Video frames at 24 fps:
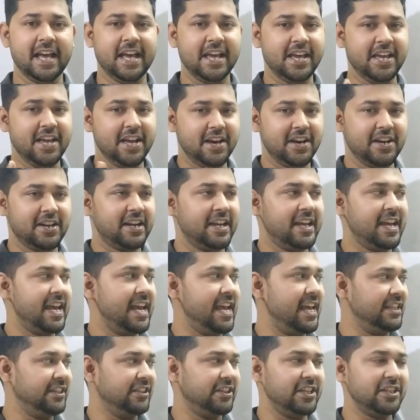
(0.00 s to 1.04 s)
Here
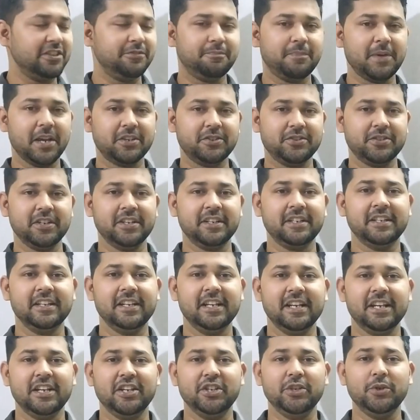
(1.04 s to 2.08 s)
in this picture,
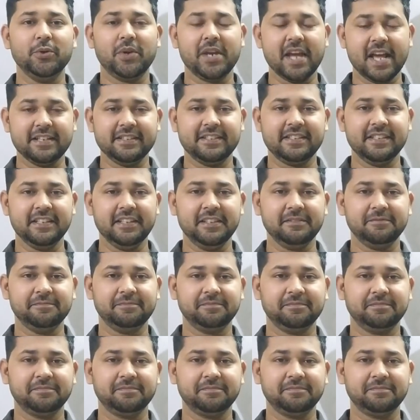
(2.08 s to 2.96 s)
you can see